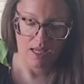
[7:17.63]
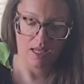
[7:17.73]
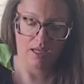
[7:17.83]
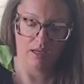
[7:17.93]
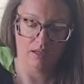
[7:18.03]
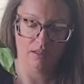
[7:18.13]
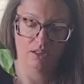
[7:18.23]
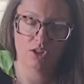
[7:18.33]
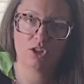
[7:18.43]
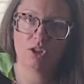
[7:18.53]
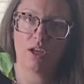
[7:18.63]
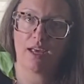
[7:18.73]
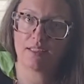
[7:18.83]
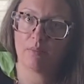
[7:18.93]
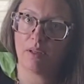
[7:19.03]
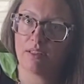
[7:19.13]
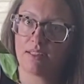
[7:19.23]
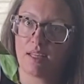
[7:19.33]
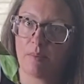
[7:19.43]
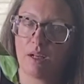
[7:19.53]
and has it been the
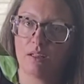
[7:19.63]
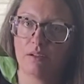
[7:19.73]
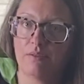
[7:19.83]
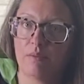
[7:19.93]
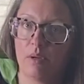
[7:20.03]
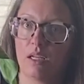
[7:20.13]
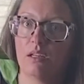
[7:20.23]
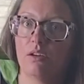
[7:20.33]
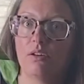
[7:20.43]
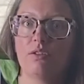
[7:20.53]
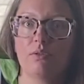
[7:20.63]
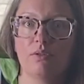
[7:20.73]
same color for many years,